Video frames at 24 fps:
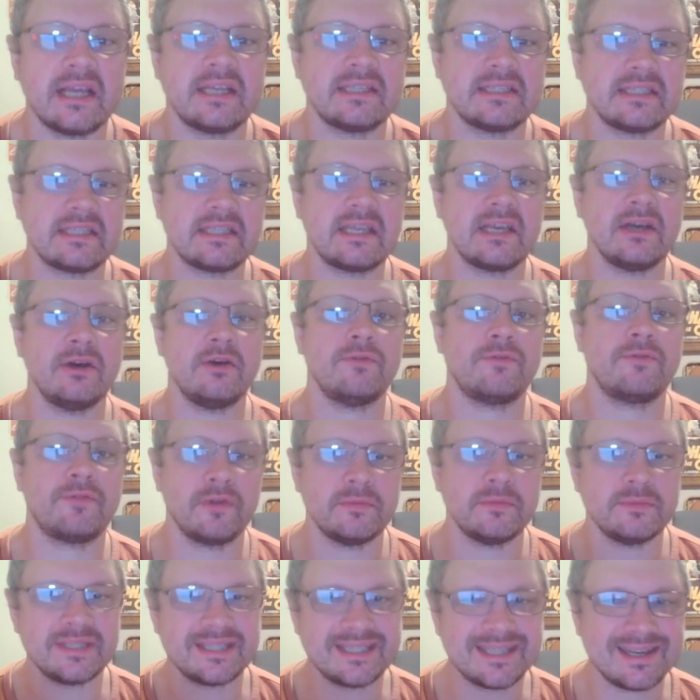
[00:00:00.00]
skill
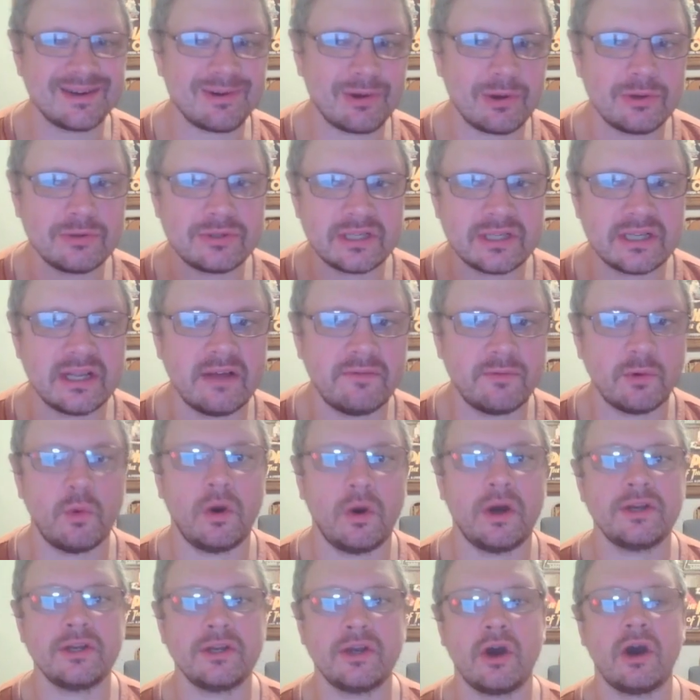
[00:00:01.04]
from 0 to level
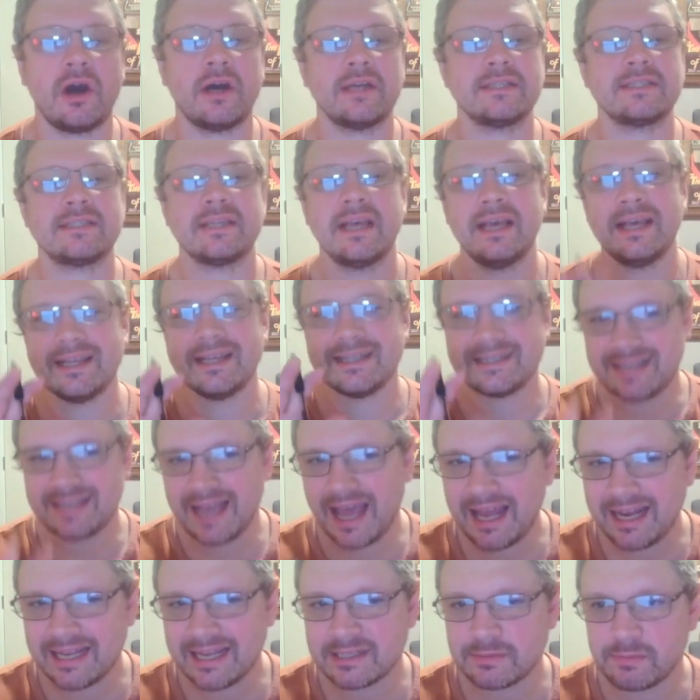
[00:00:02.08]
1 costs
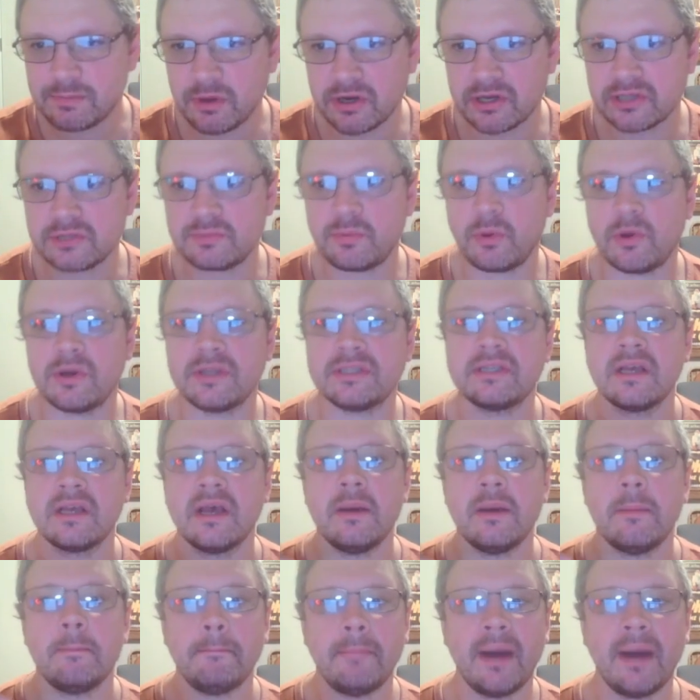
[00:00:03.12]
10 experience points
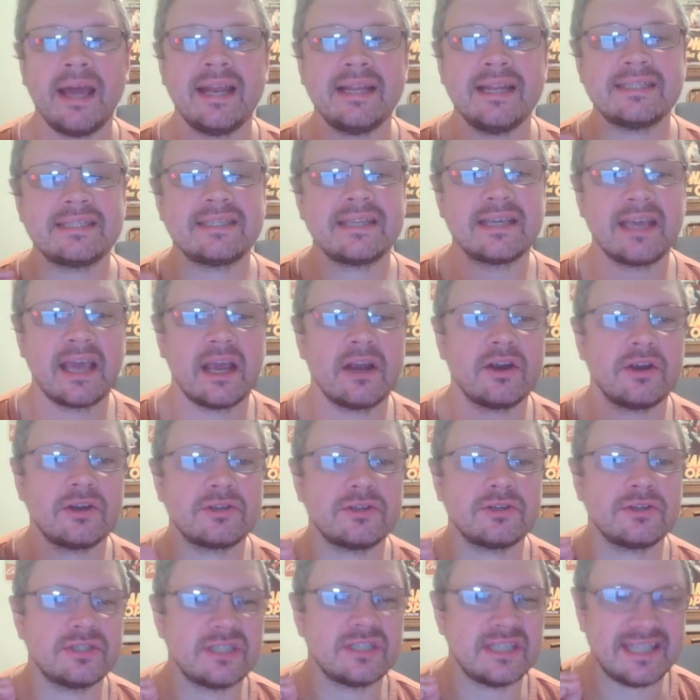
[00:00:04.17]
minus the
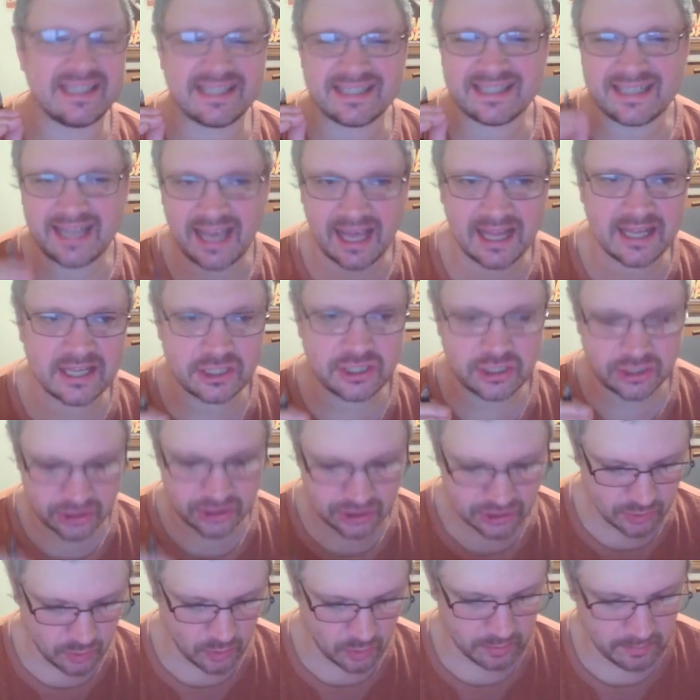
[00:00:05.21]
character's intelligence
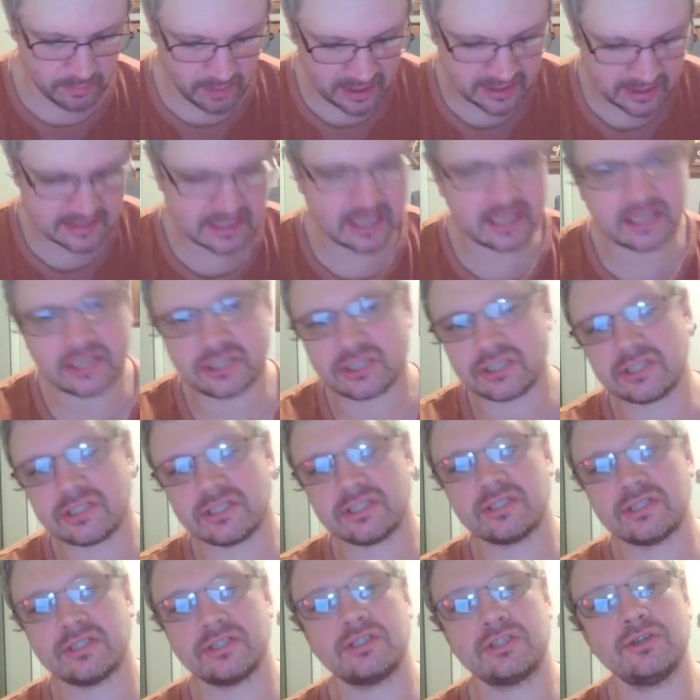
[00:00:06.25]
score. My intelligence
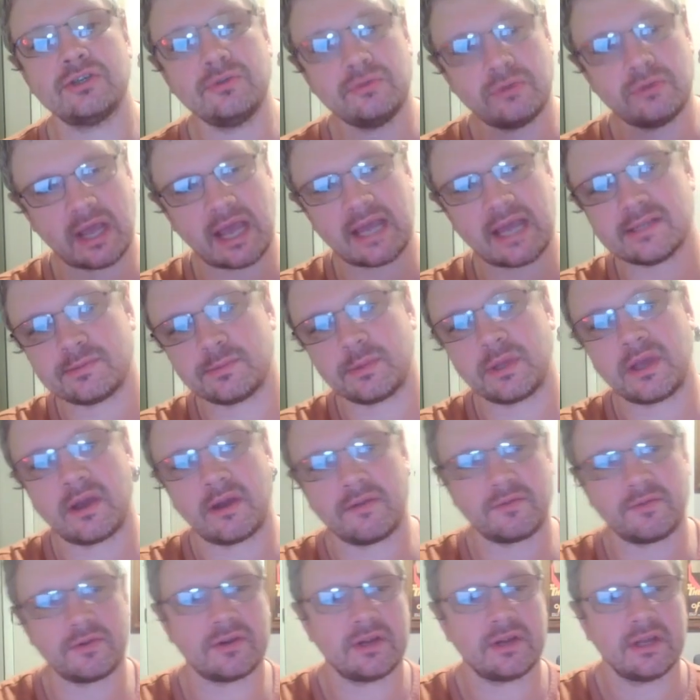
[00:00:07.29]
is a 2, as we
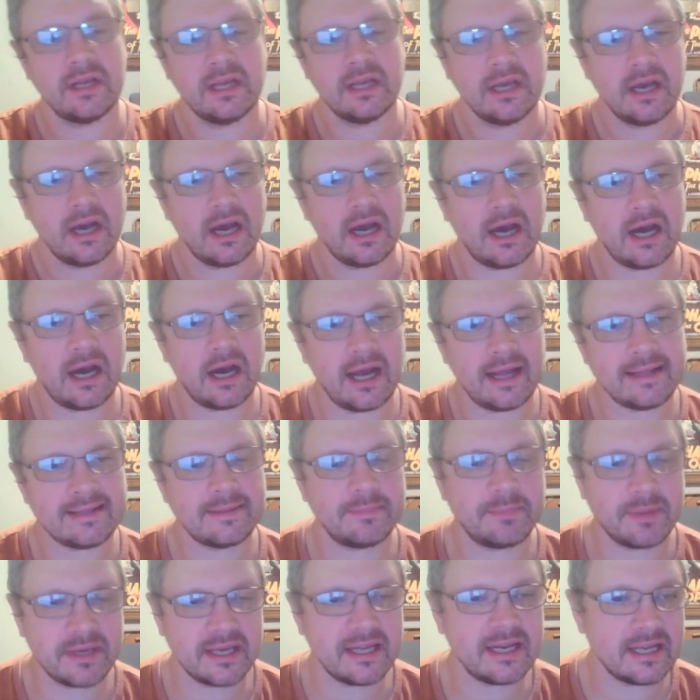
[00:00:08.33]
covered at the
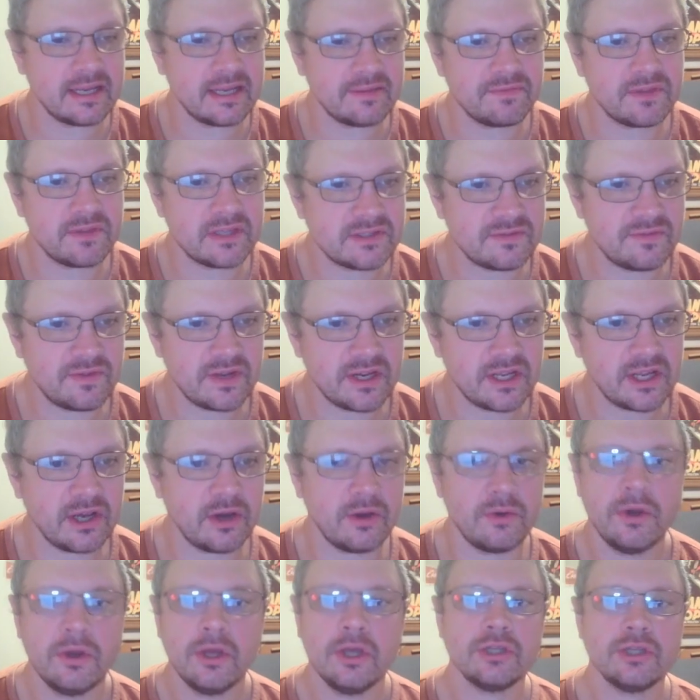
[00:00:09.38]
beginning of this
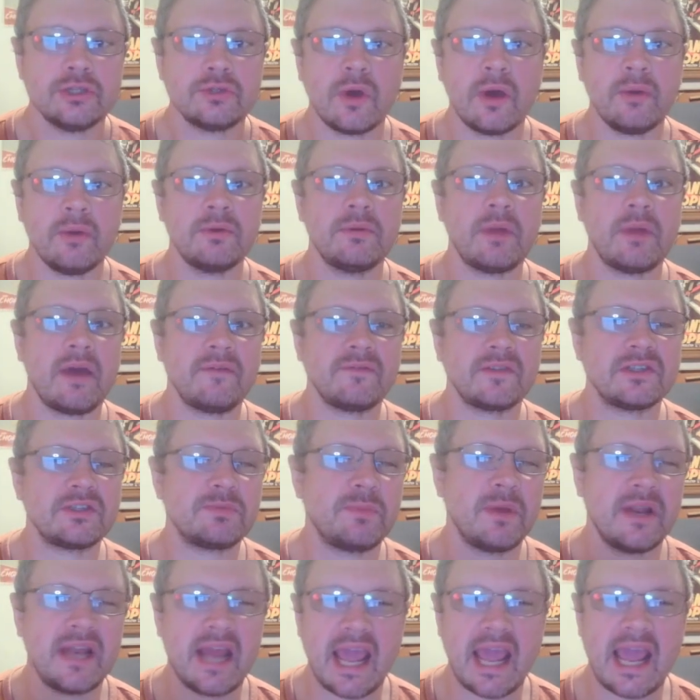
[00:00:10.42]
video. So I would have to
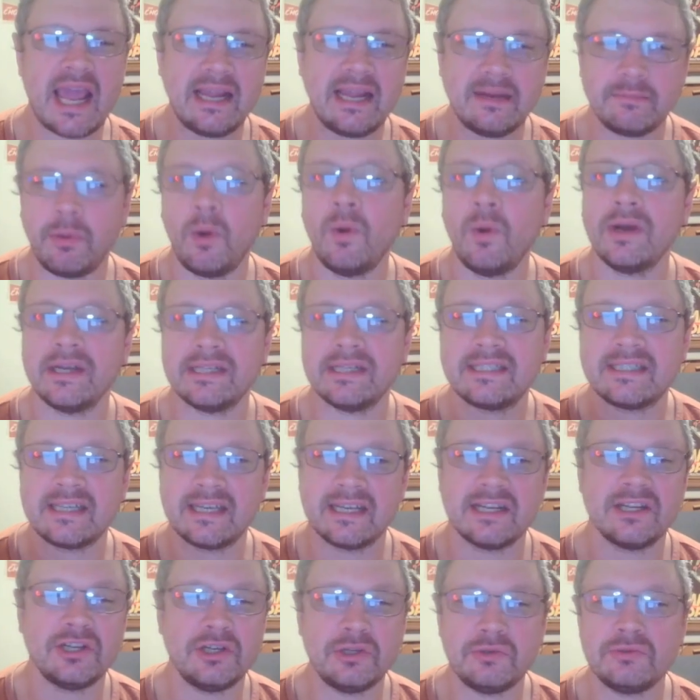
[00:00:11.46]
spend 8 points to
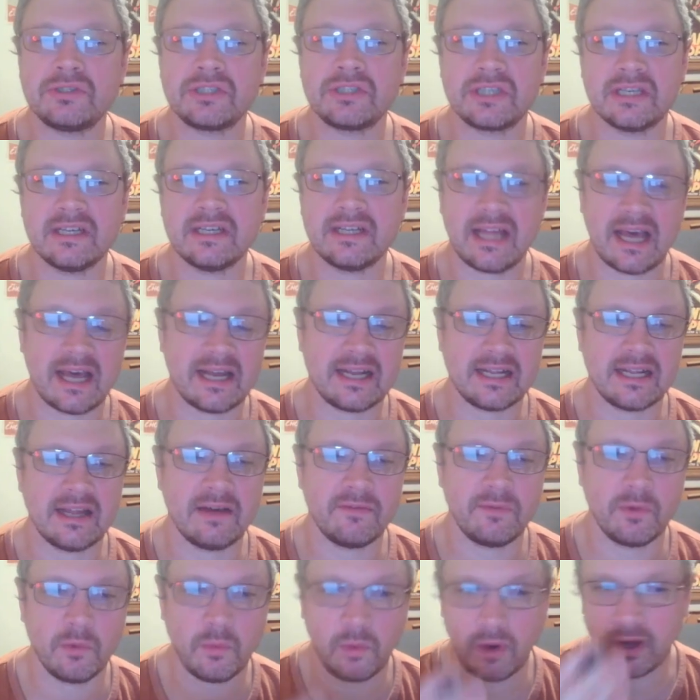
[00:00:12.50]
get a new skill at a
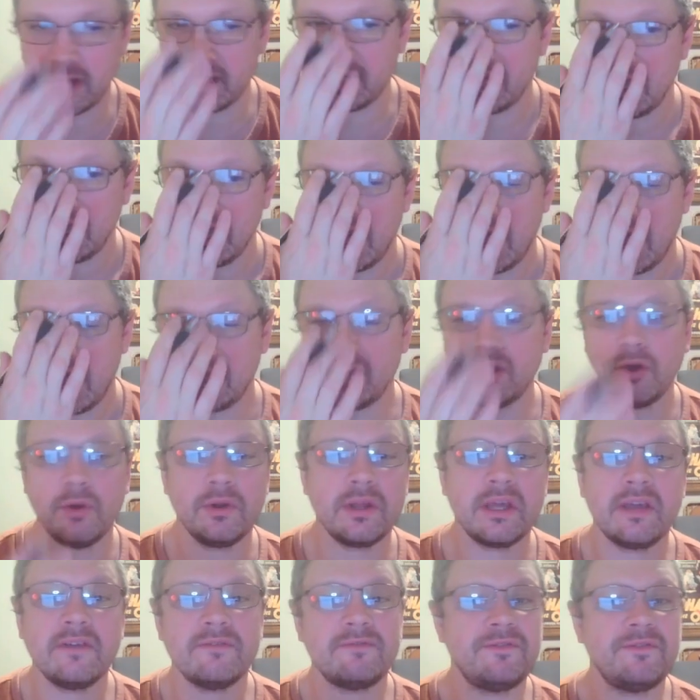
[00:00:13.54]
level 1. And you
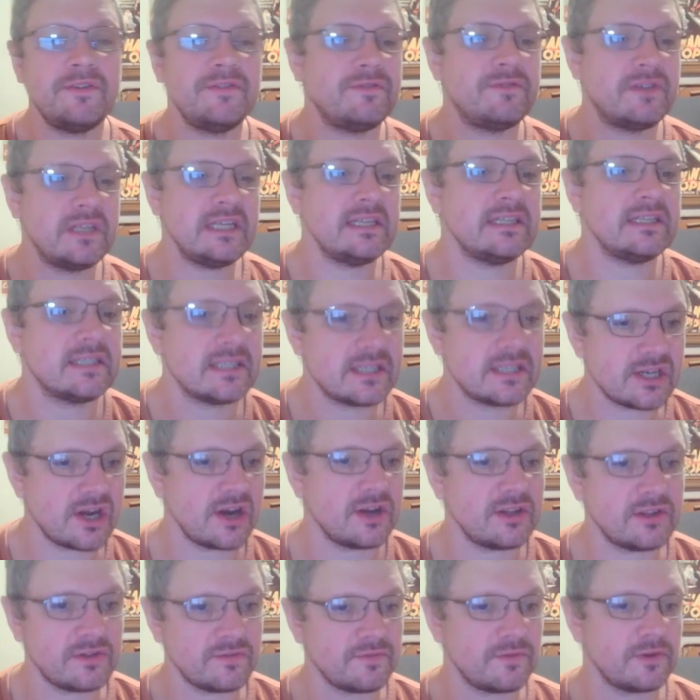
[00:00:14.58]
only get 15 to start
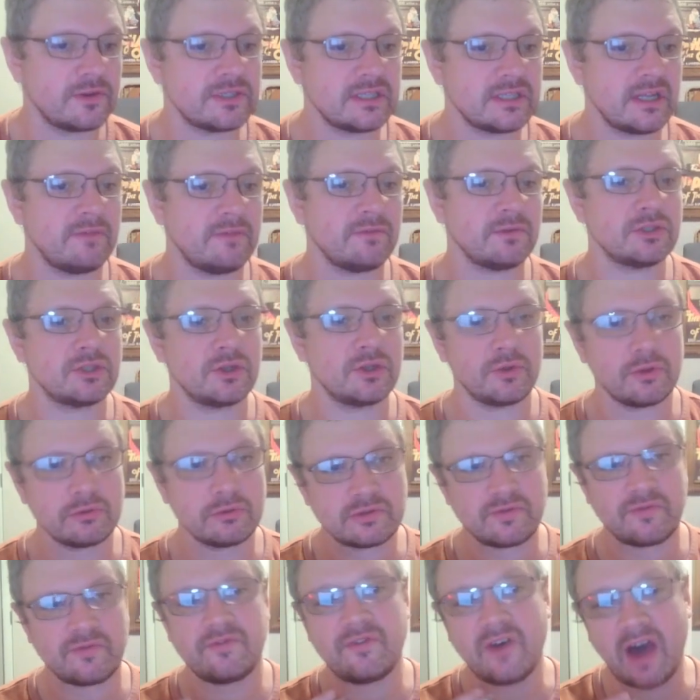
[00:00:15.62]
at the first level. So
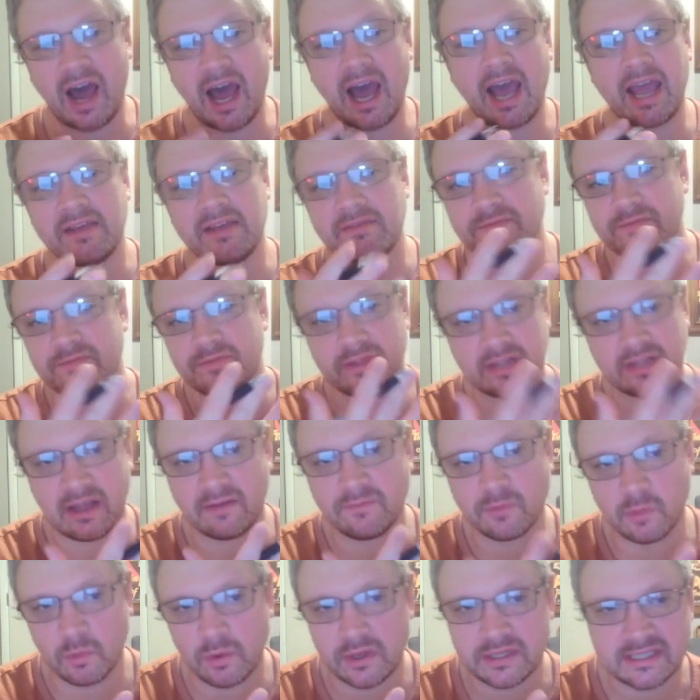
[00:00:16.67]
those 5
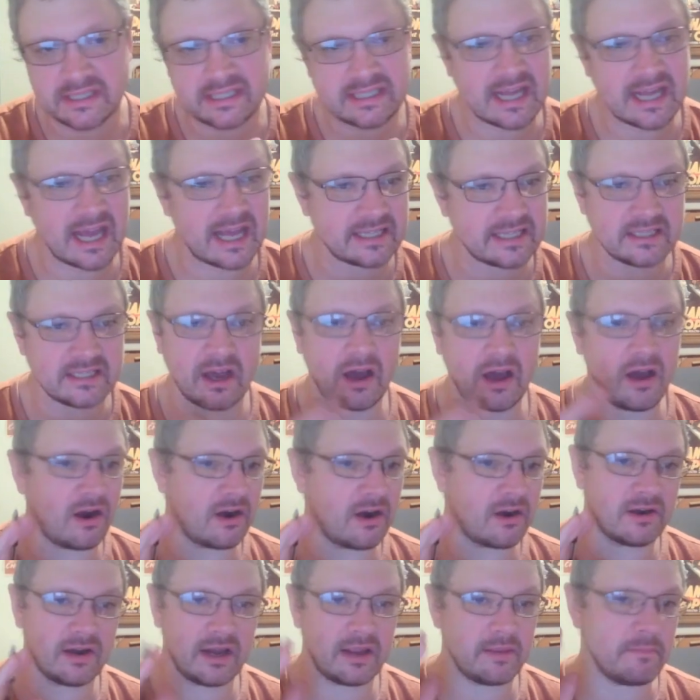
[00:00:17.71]
level 1 stats
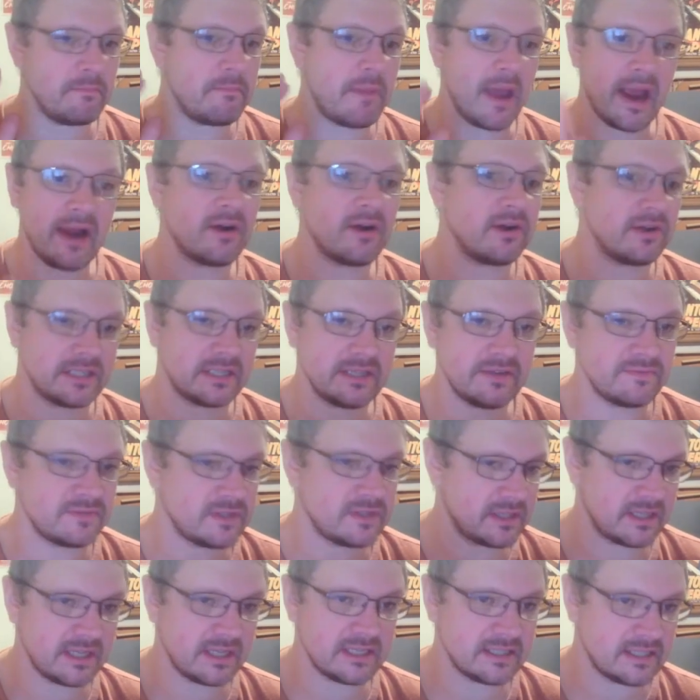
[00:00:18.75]
are imperative
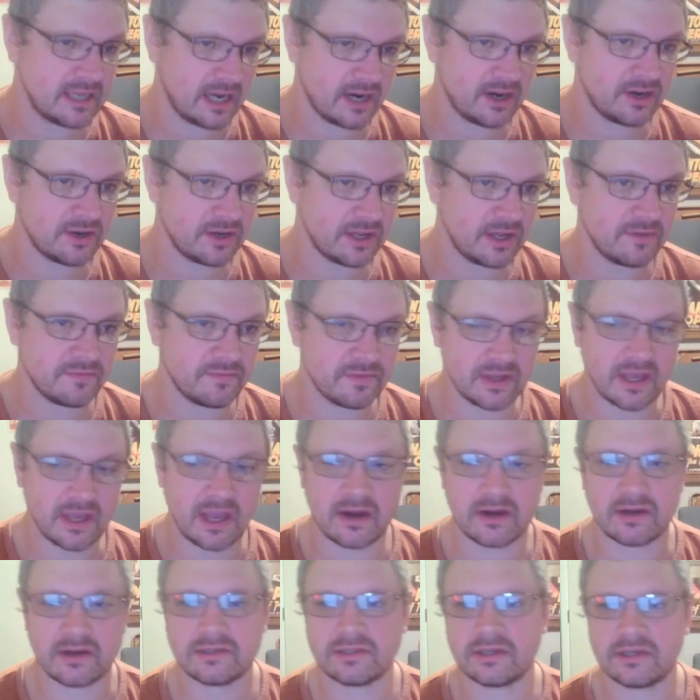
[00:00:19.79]
to the entirety of the
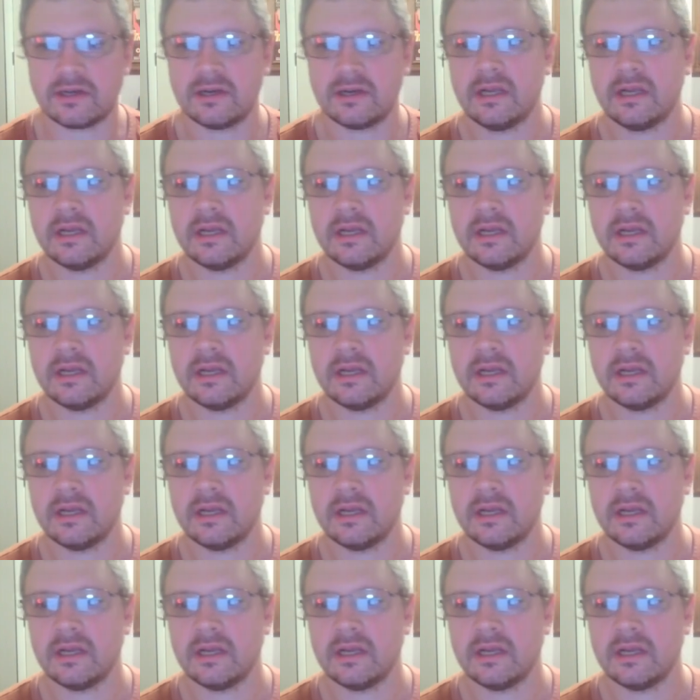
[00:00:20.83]
character.